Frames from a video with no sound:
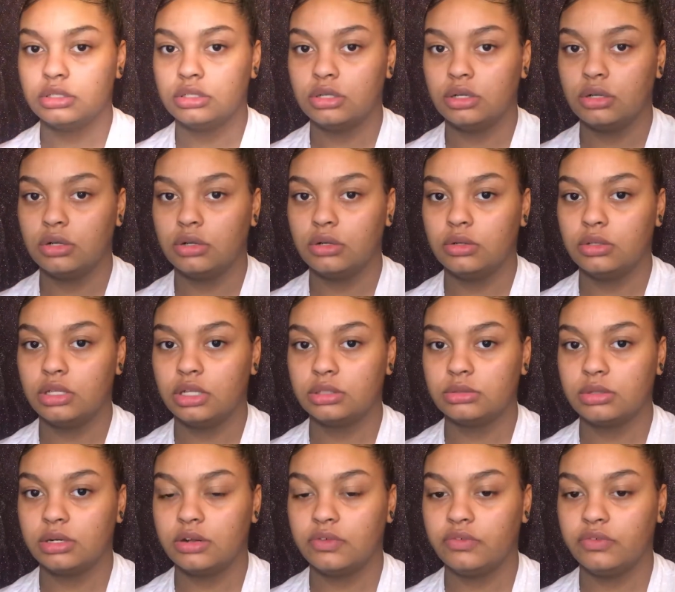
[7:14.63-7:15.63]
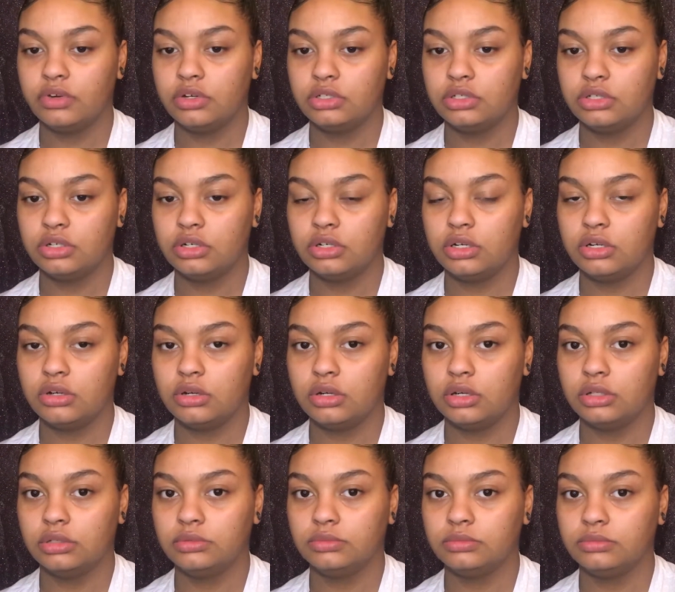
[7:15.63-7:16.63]
So that's when I first turn it
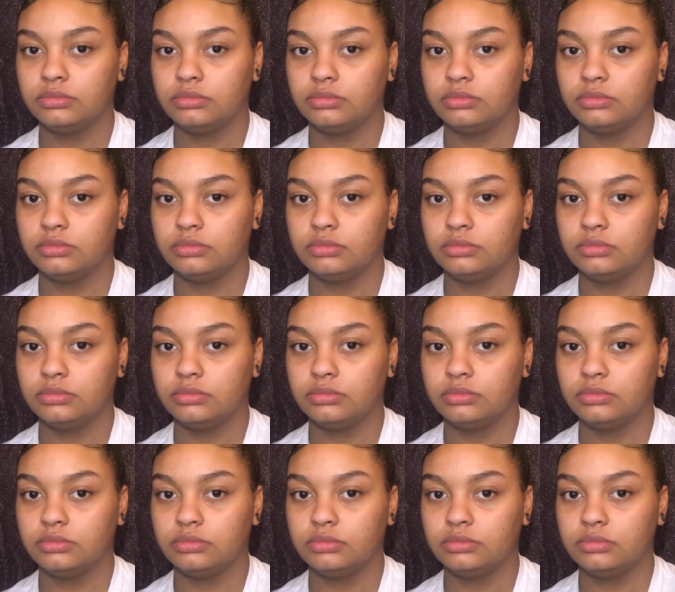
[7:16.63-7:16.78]
on.